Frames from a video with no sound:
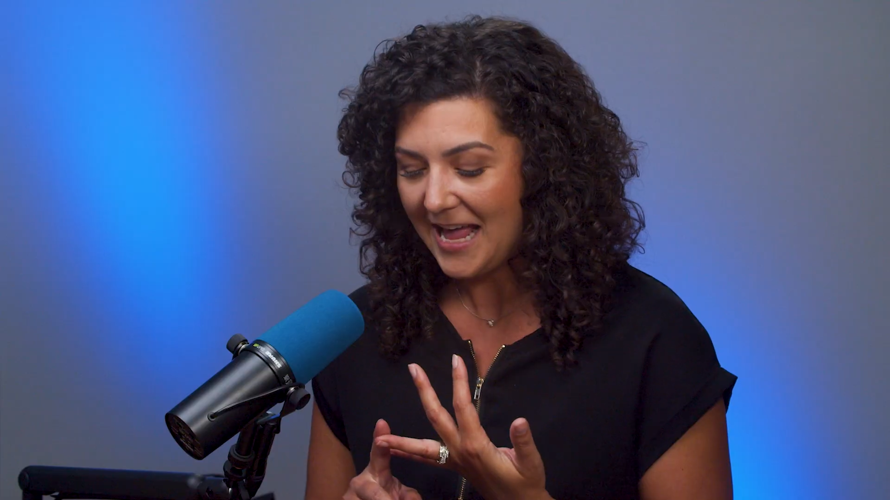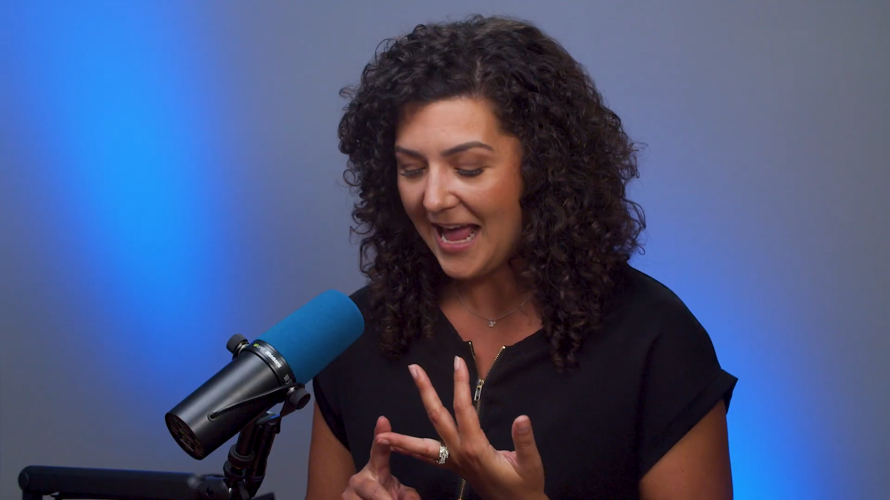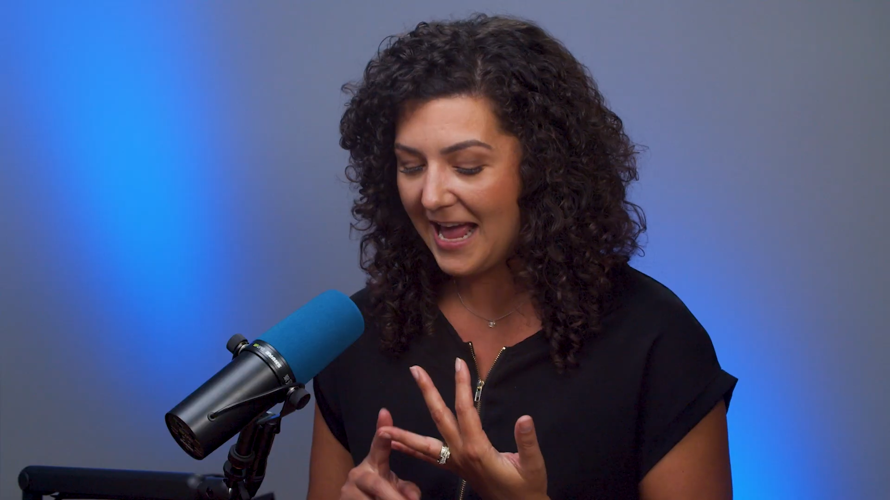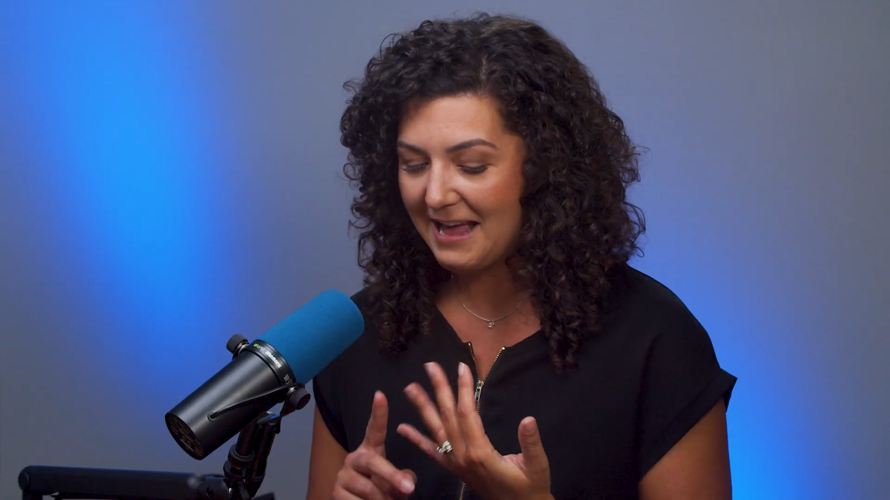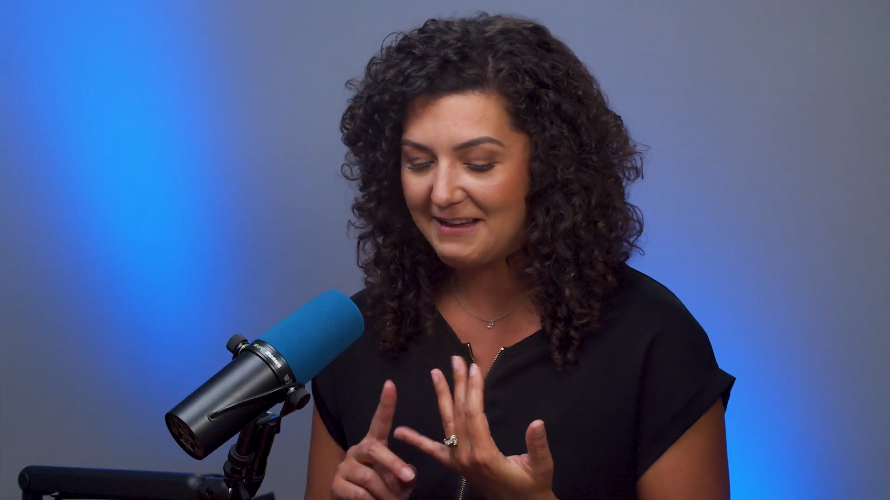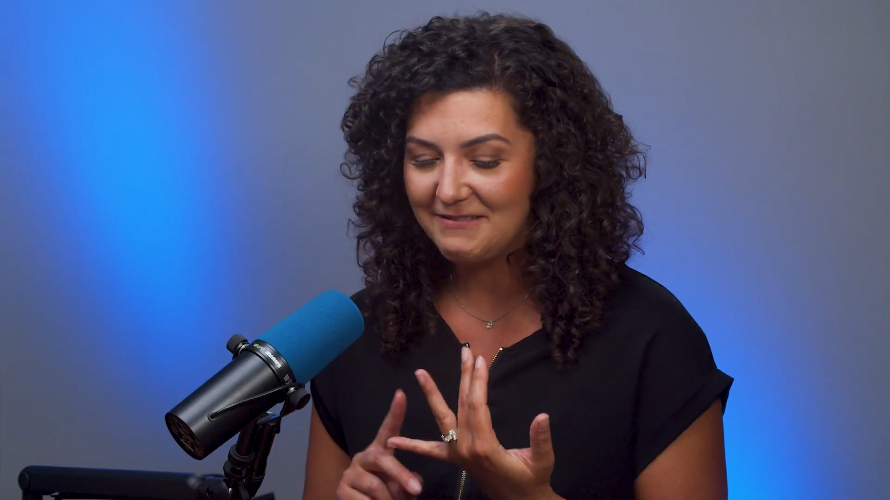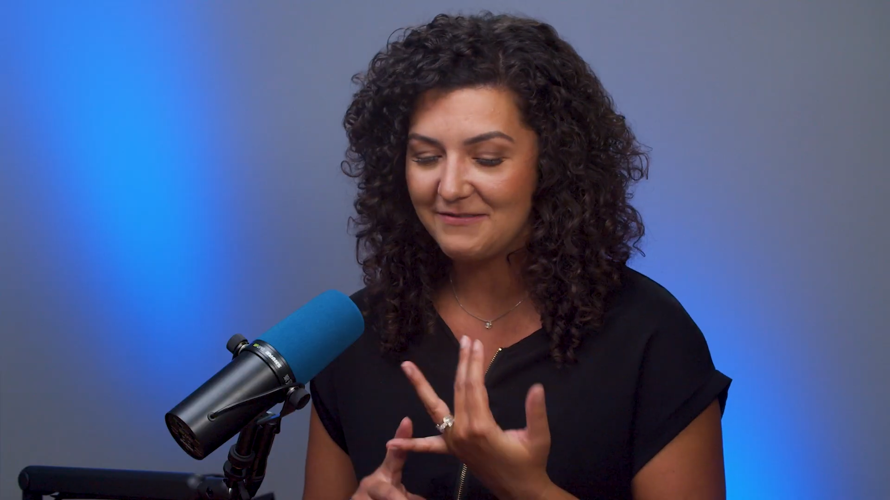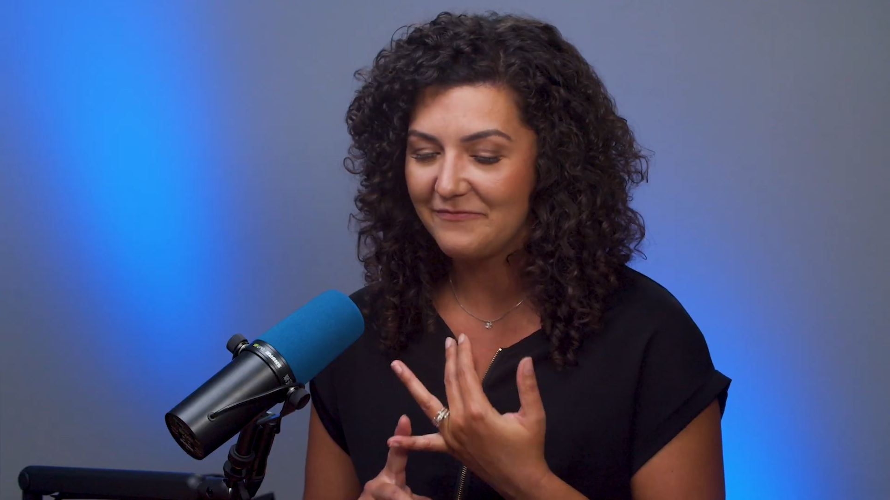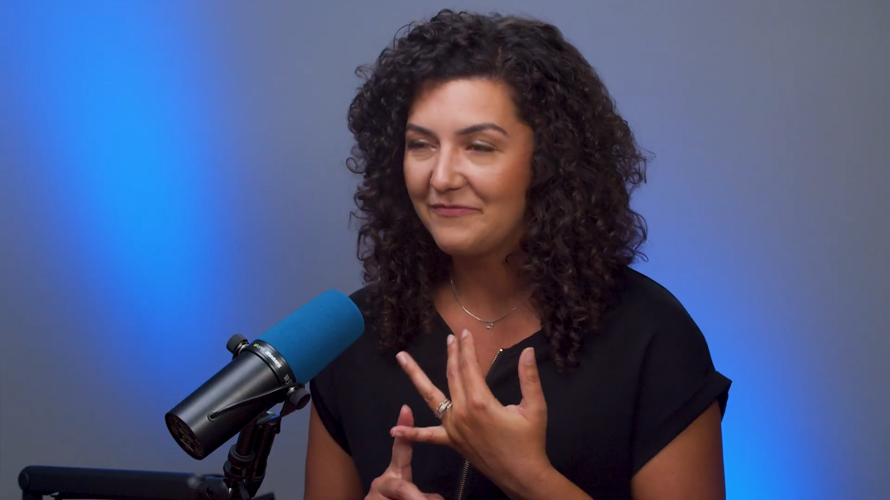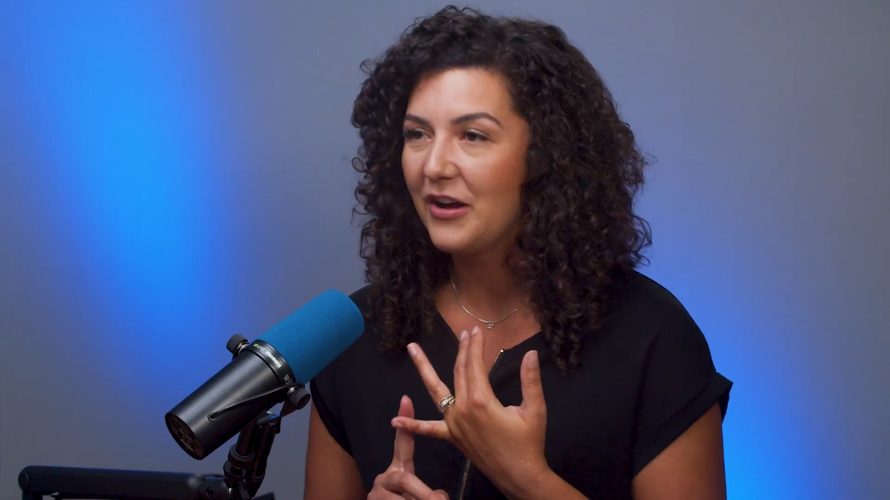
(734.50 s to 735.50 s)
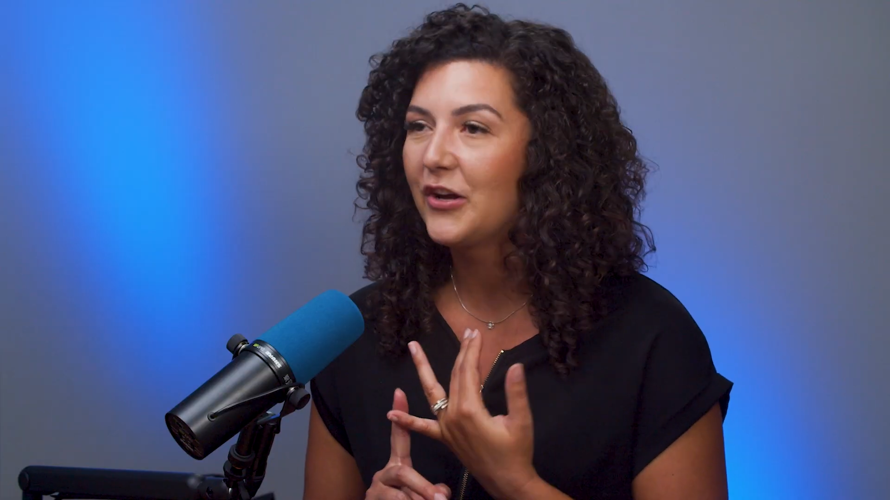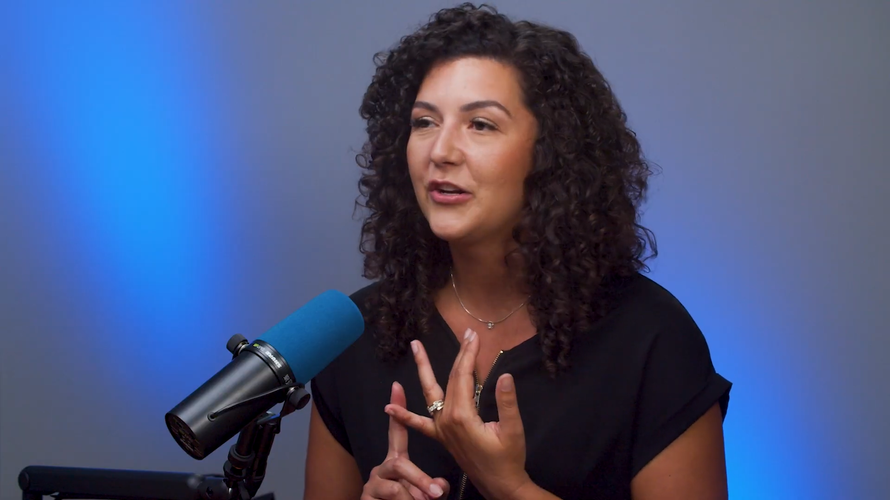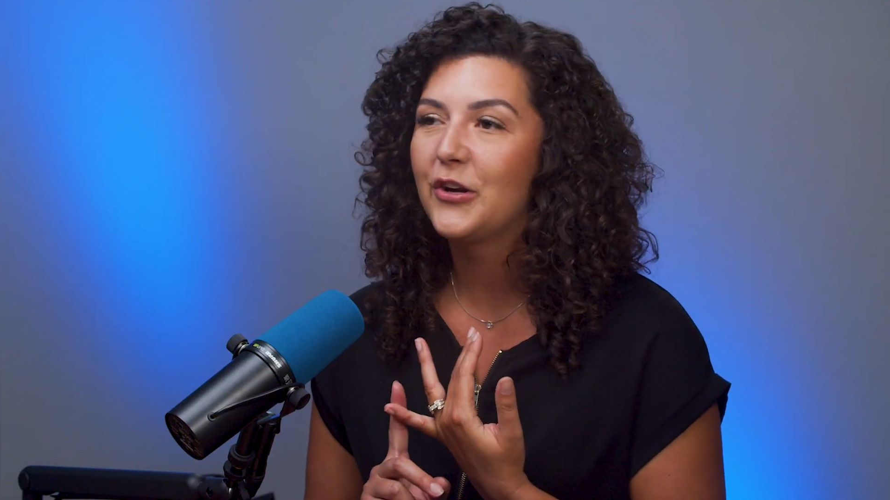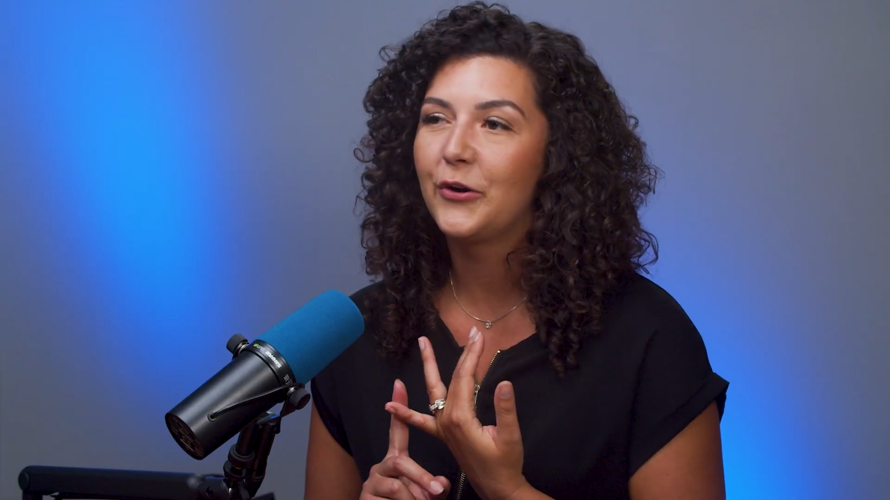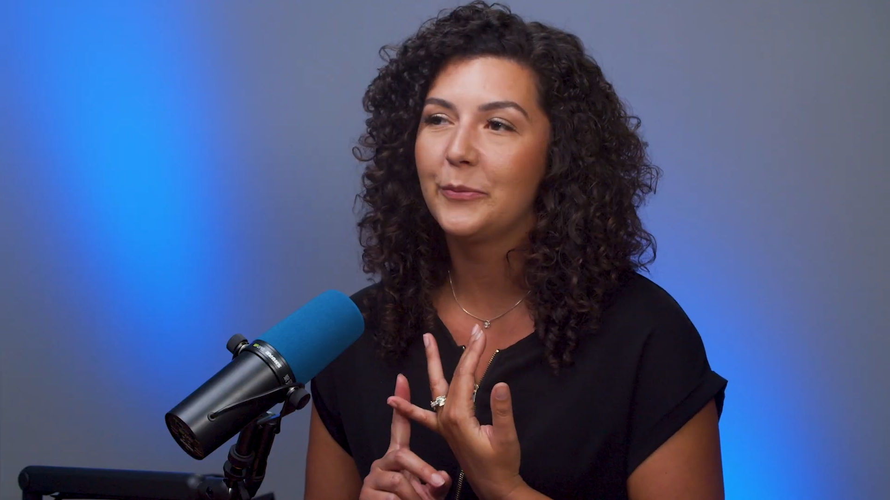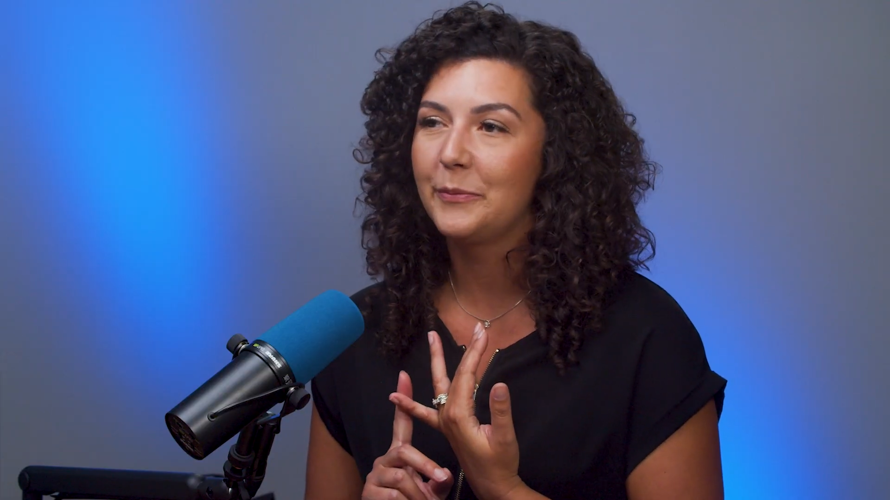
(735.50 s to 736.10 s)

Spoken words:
and a good curb